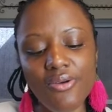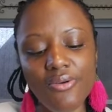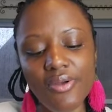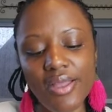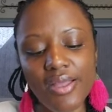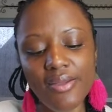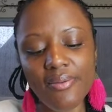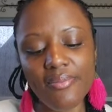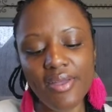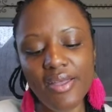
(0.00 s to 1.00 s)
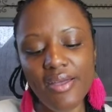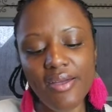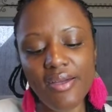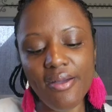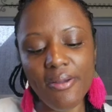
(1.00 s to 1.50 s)
Who can
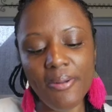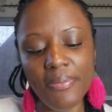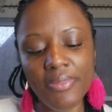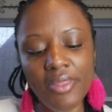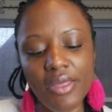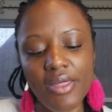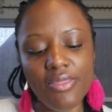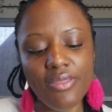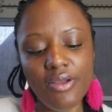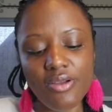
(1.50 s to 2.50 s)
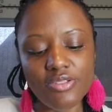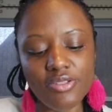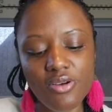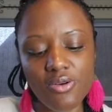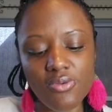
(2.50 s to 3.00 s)
compare? There's
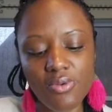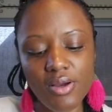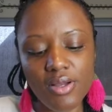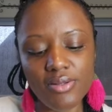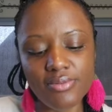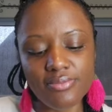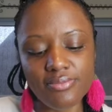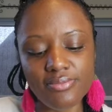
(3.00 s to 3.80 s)
no one